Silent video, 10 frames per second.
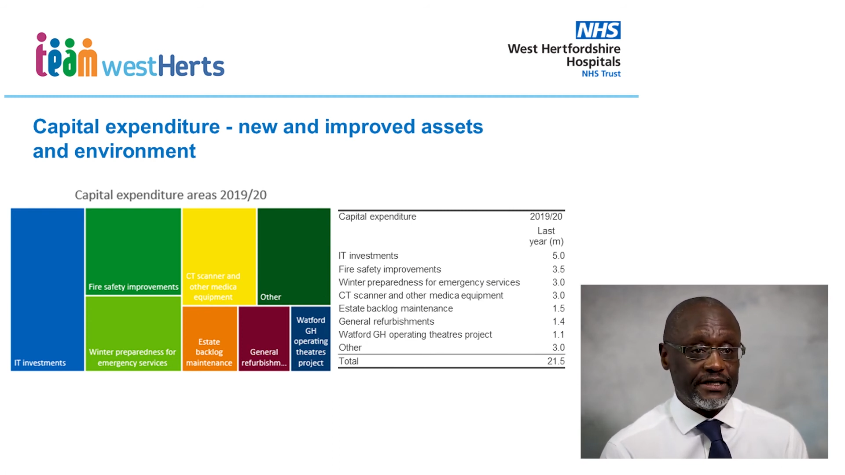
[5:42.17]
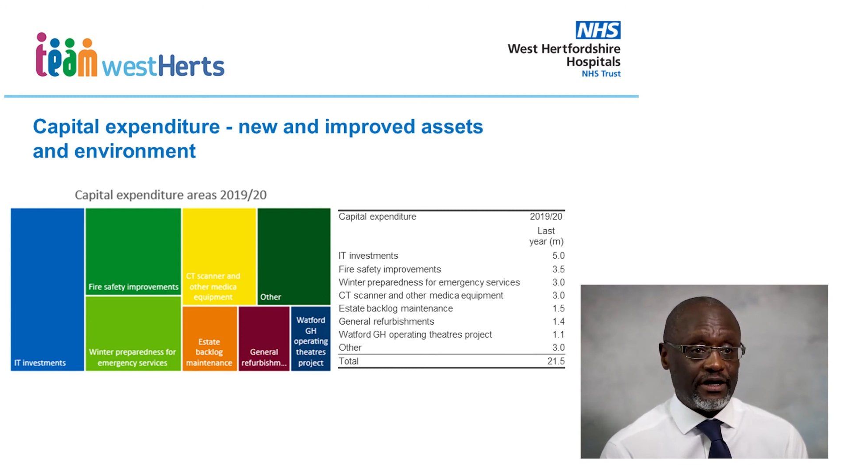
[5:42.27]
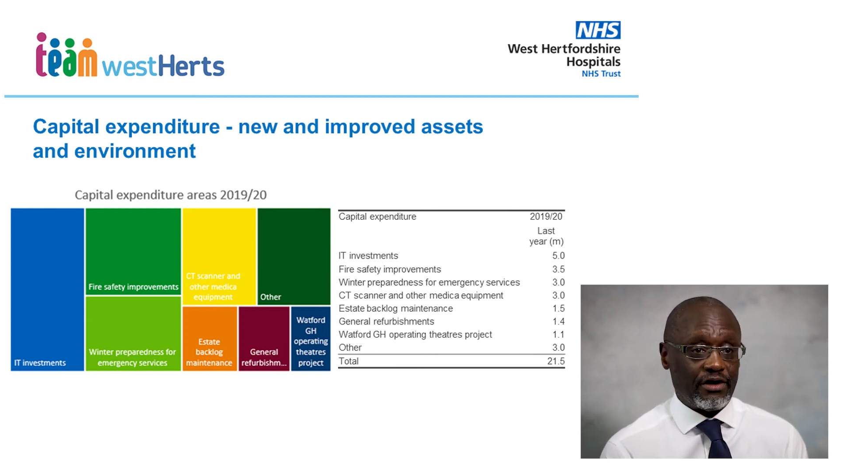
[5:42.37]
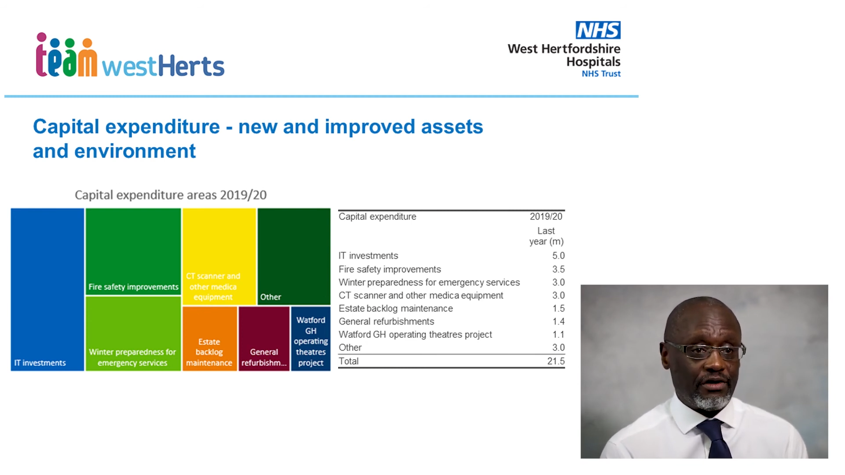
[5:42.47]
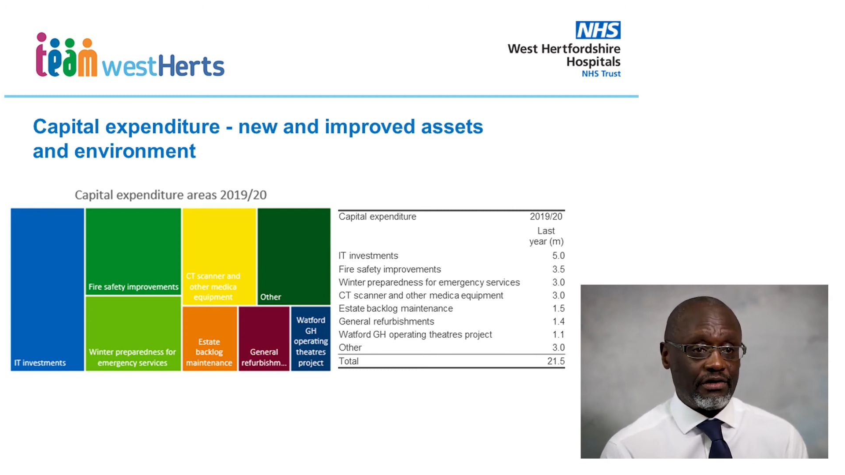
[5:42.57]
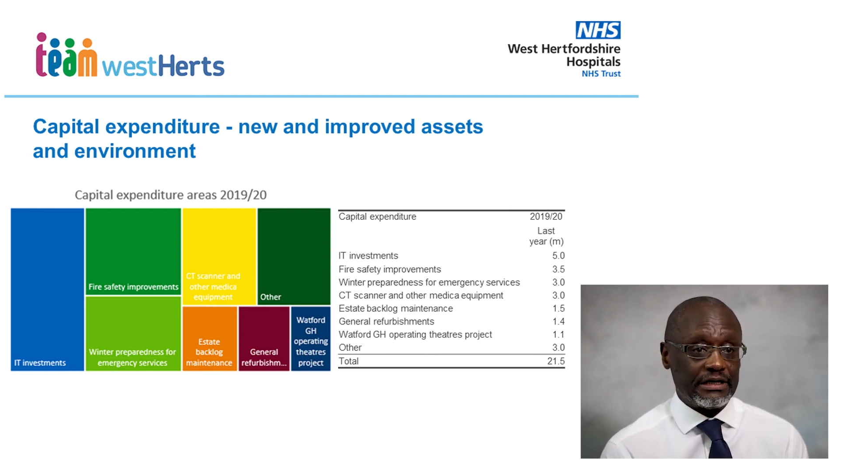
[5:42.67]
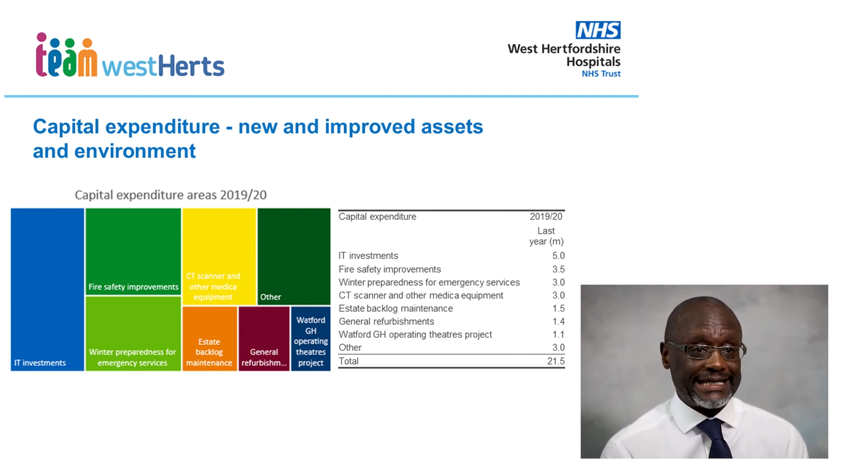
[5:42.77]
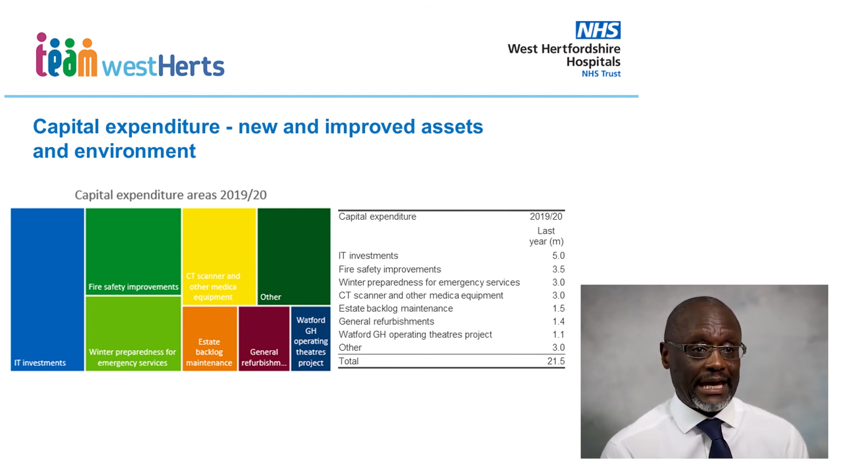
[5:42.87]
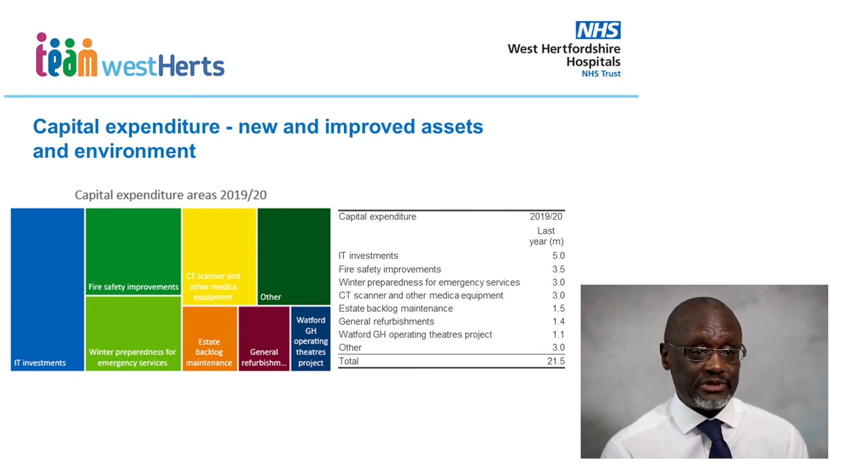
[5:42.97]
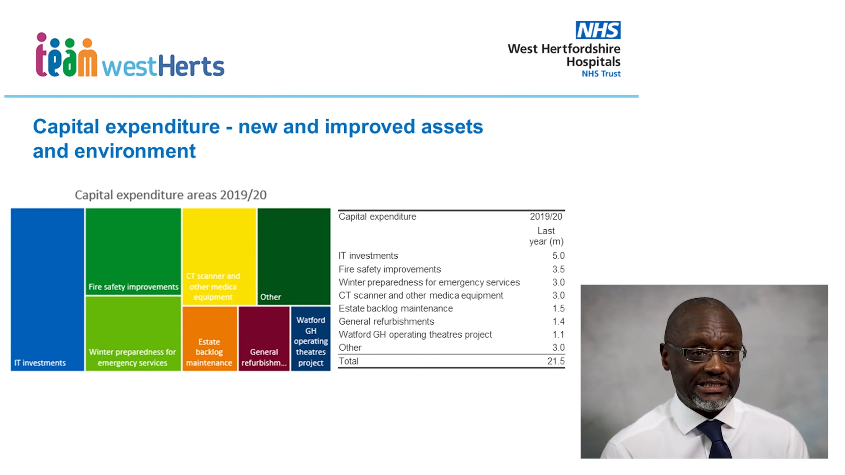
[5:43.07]
our
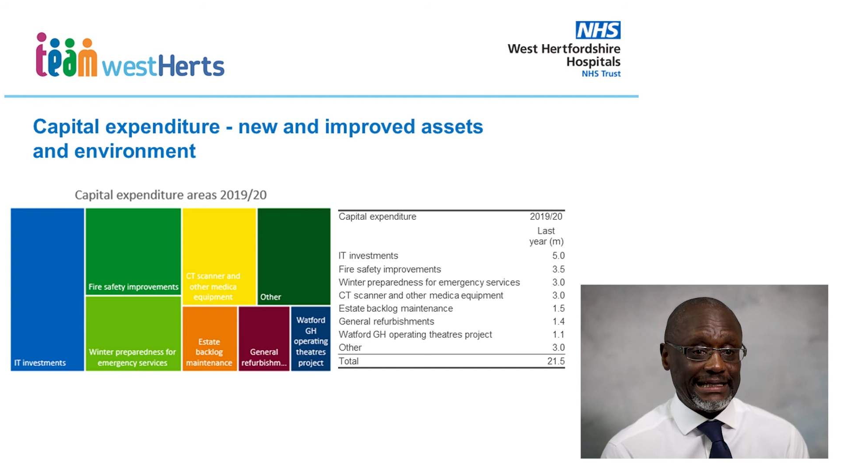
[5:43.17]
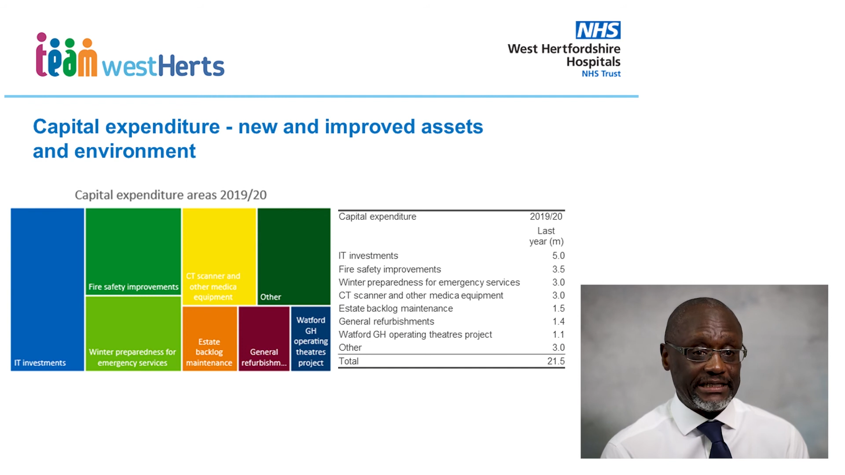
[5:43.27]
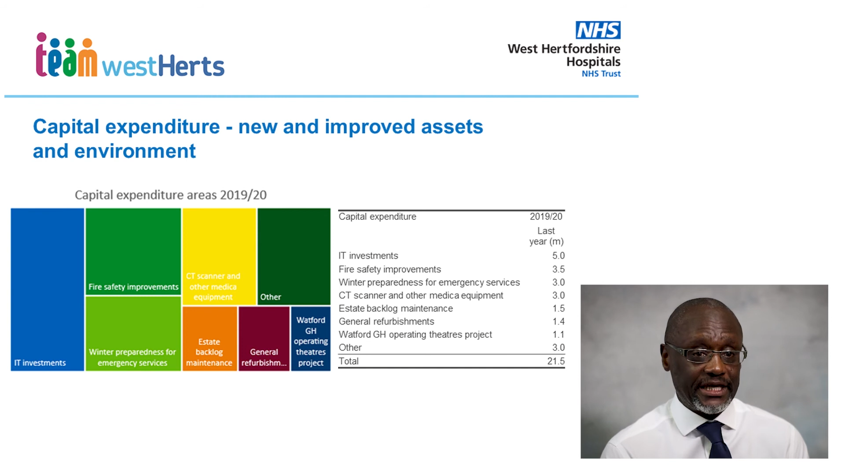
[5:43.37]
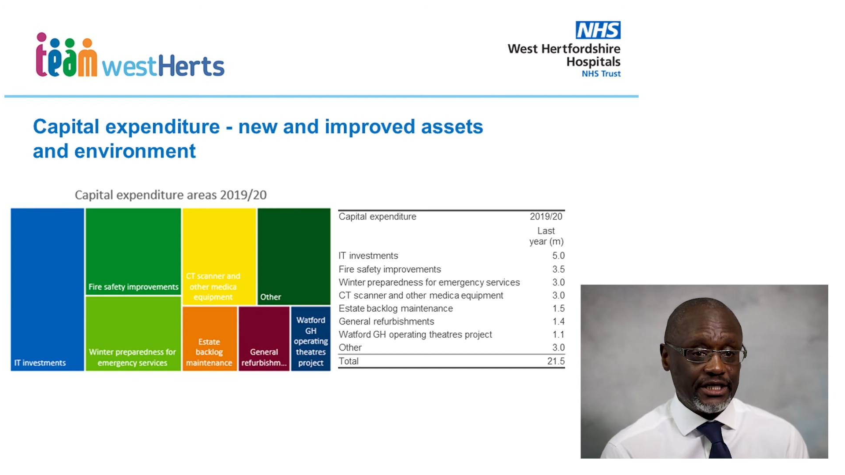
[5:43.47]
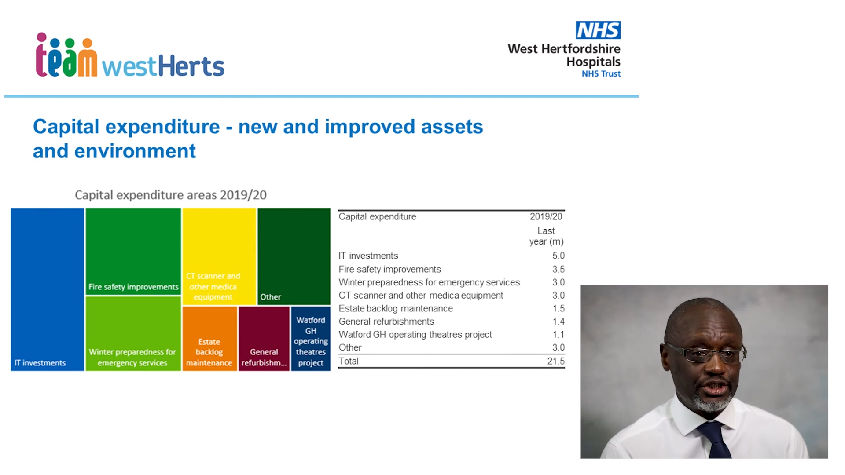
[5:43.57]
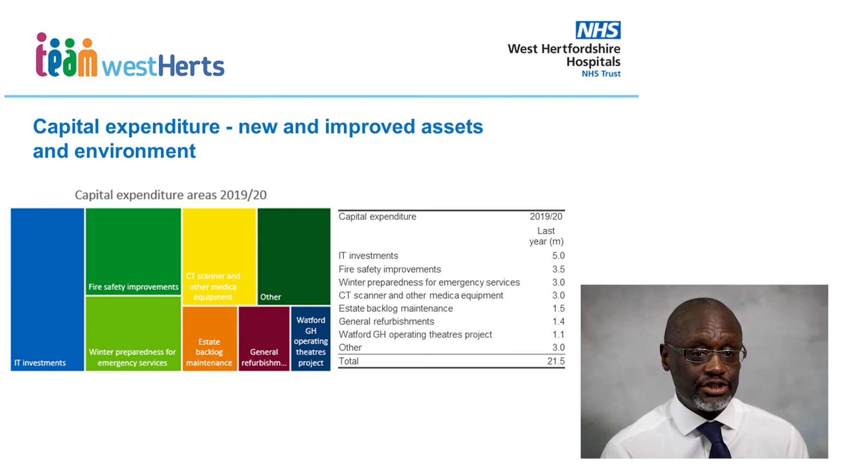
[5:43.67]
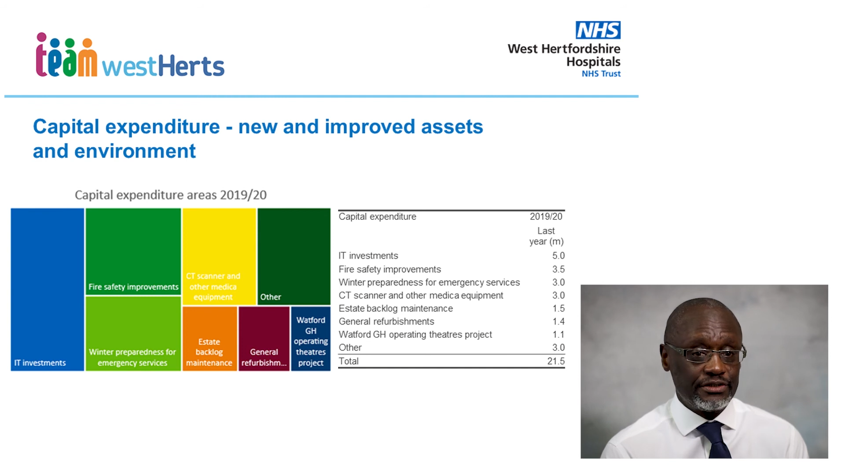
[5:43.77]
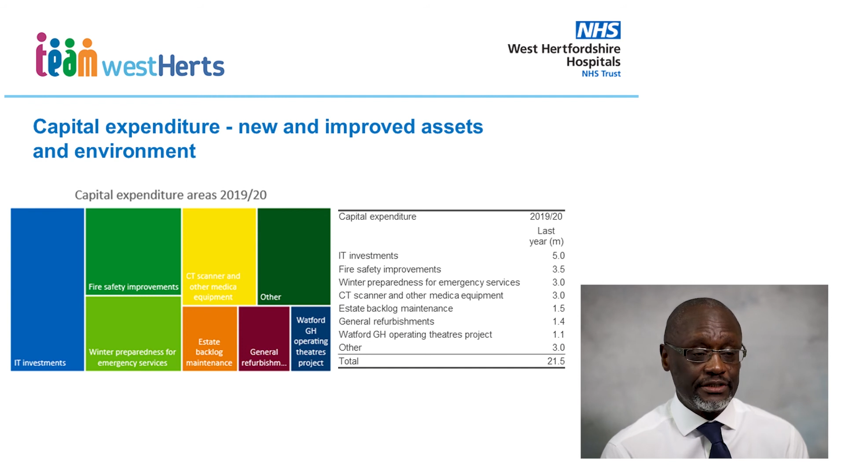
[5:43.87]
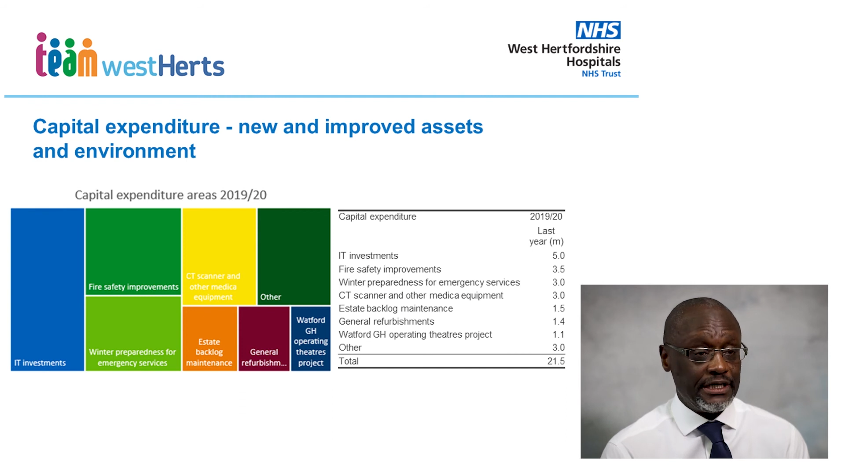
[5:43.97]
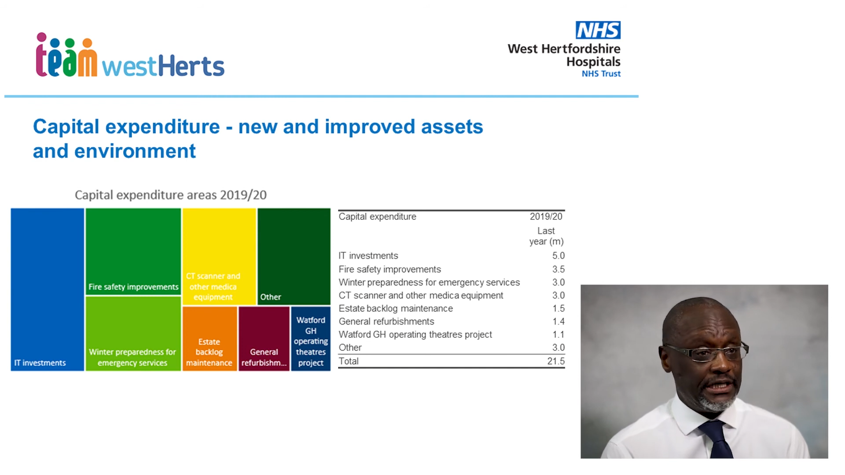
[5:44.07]
capital allocation.